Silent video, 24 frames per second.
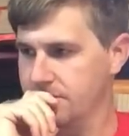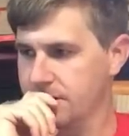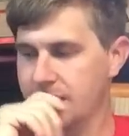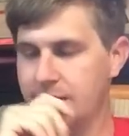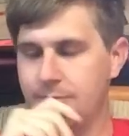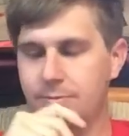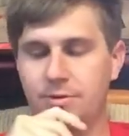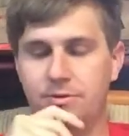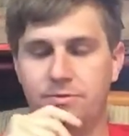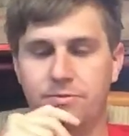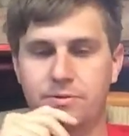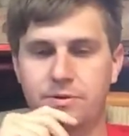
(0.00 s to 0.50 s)

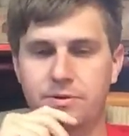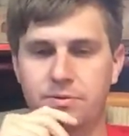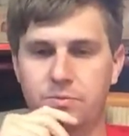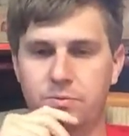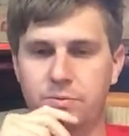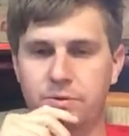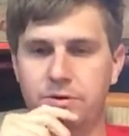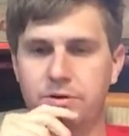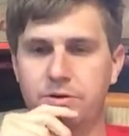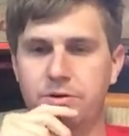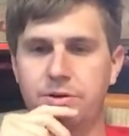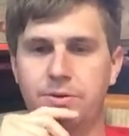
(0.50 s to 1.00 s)
can't remember if we did
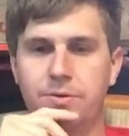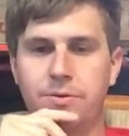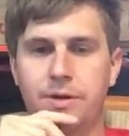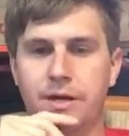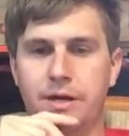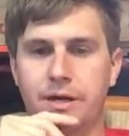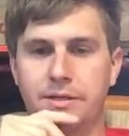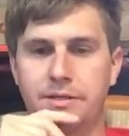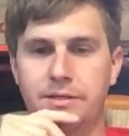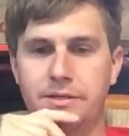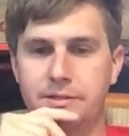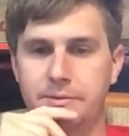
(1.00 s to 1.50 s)
1 or 2
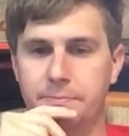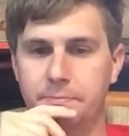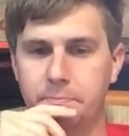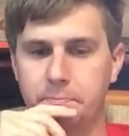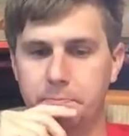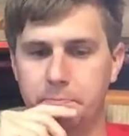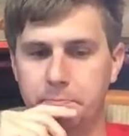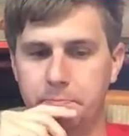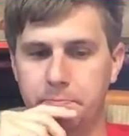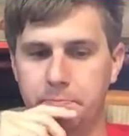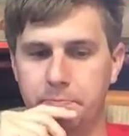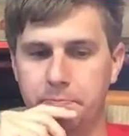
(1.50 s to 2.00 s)
nights.
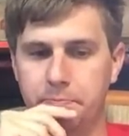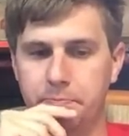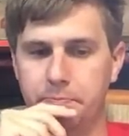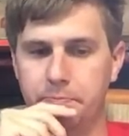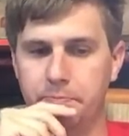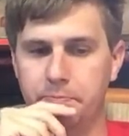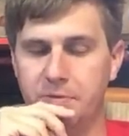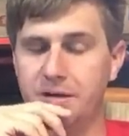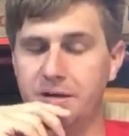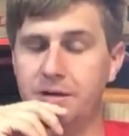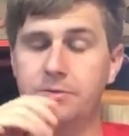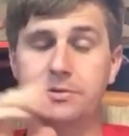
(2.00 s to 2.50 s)

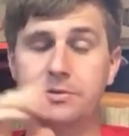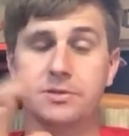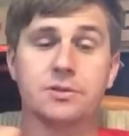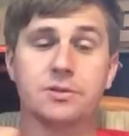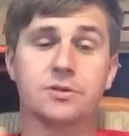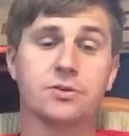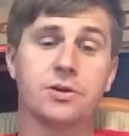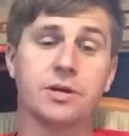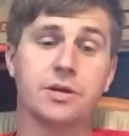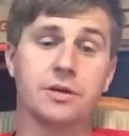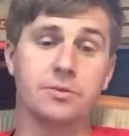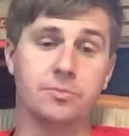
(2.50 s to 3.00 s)
But it was
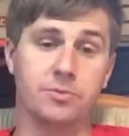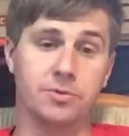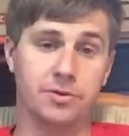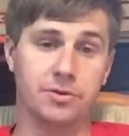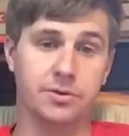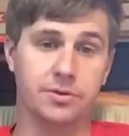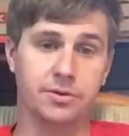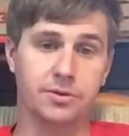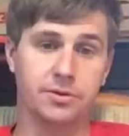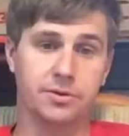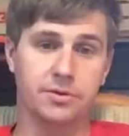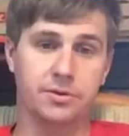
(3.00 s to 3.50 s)
incredible.
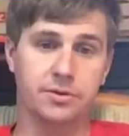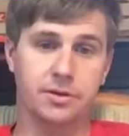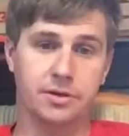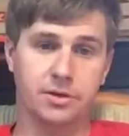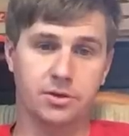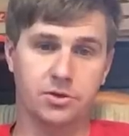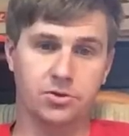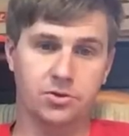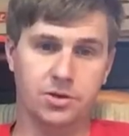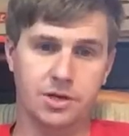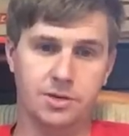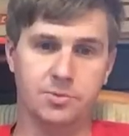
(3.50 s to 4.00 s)

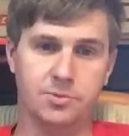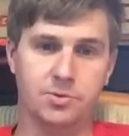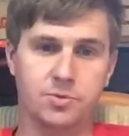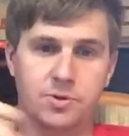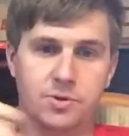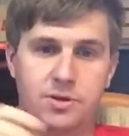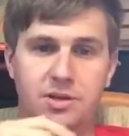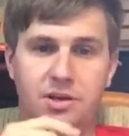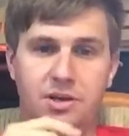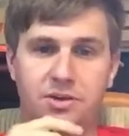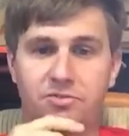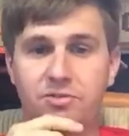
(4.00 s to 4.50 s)
Incredible.
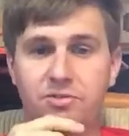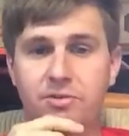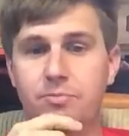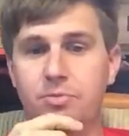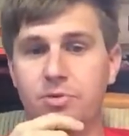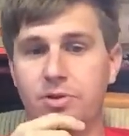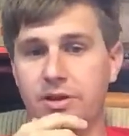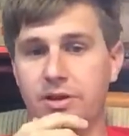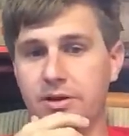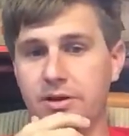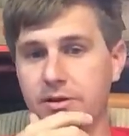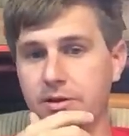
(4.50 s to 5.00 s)
We definitely
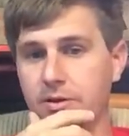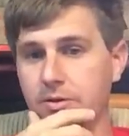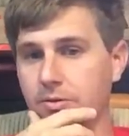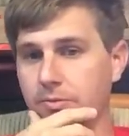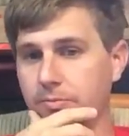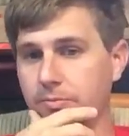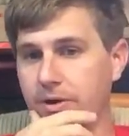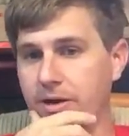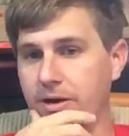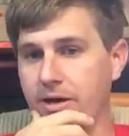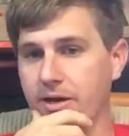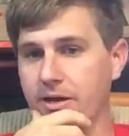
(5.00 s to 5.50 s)
plan on
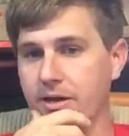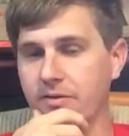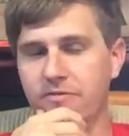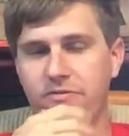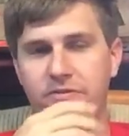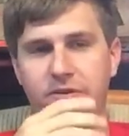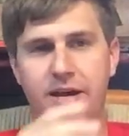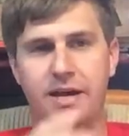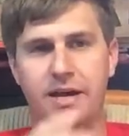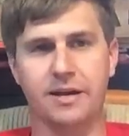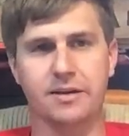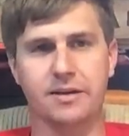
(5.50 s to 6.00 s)
going back. In
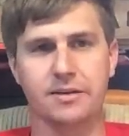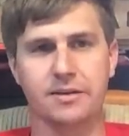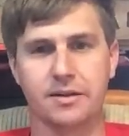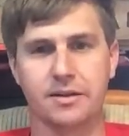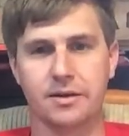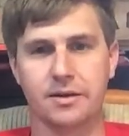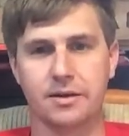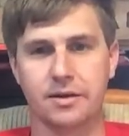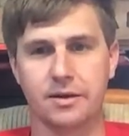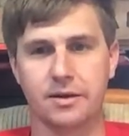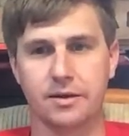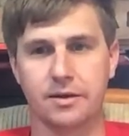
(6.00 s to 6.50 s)
fact,
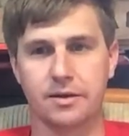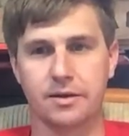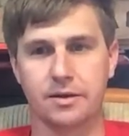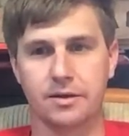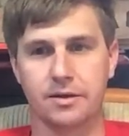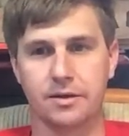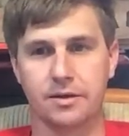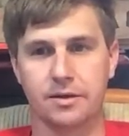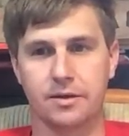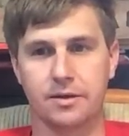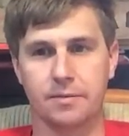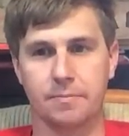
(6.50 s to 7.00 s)

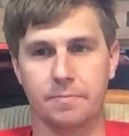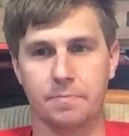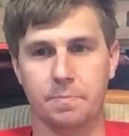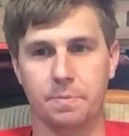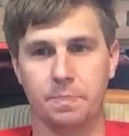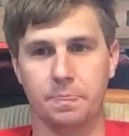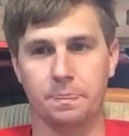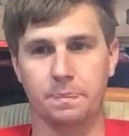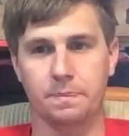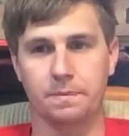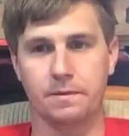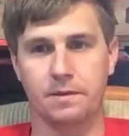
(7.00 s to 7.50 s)

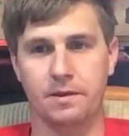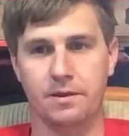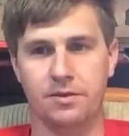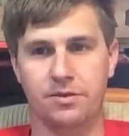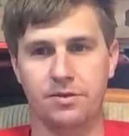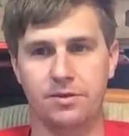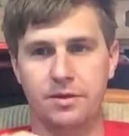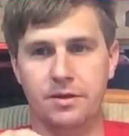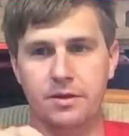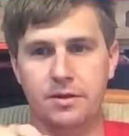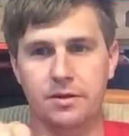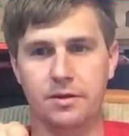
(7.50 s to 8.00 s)
I
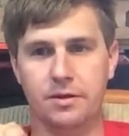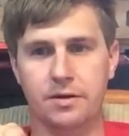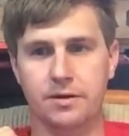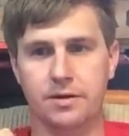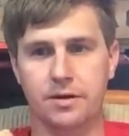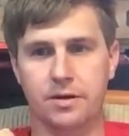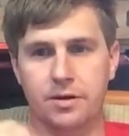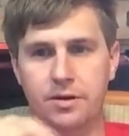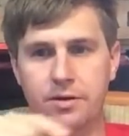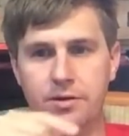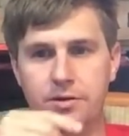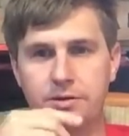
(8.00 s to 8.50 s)
think on
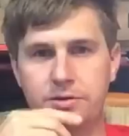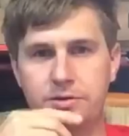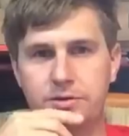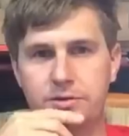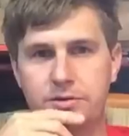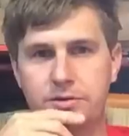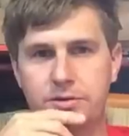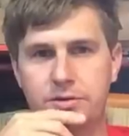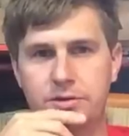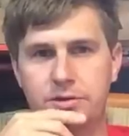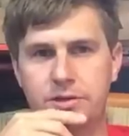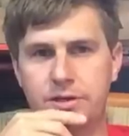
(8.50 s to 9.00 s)
her
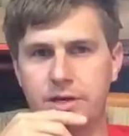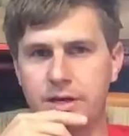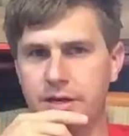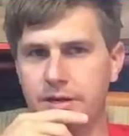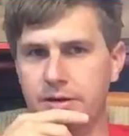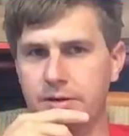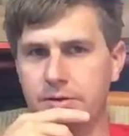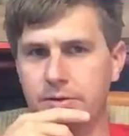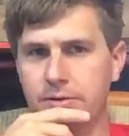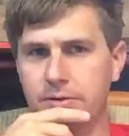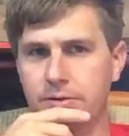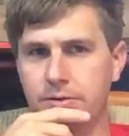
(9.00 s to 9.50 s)

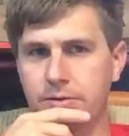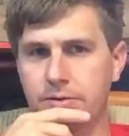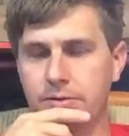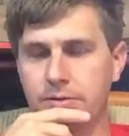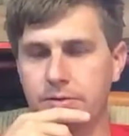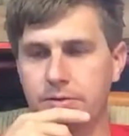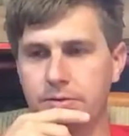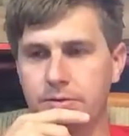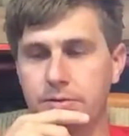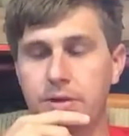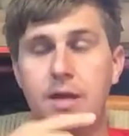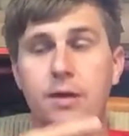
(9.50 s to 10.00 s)
channel,
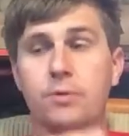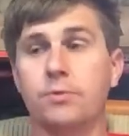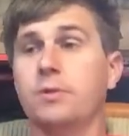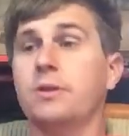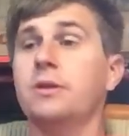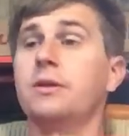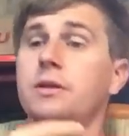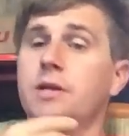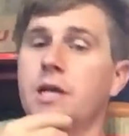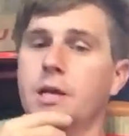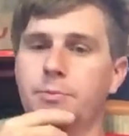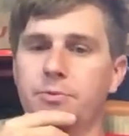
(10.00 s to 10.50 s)
yeah, we
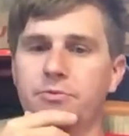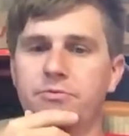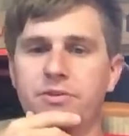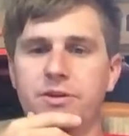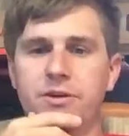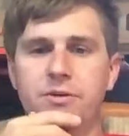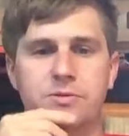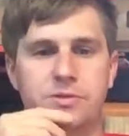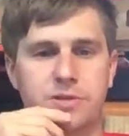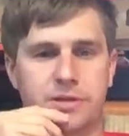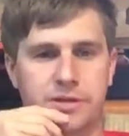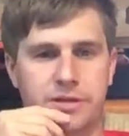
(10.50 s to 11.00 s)
did a couple
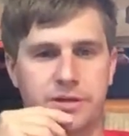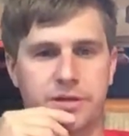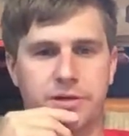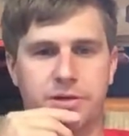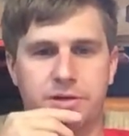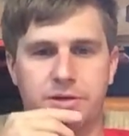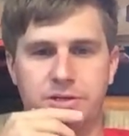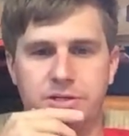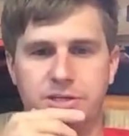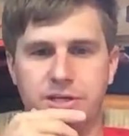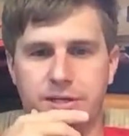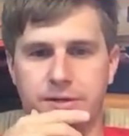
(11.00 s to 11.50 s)
videos on it on
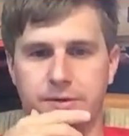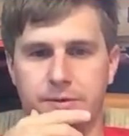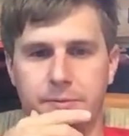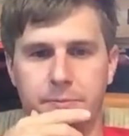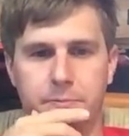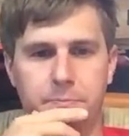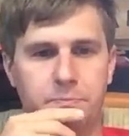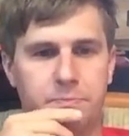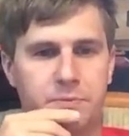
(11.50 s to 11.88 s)
her channel.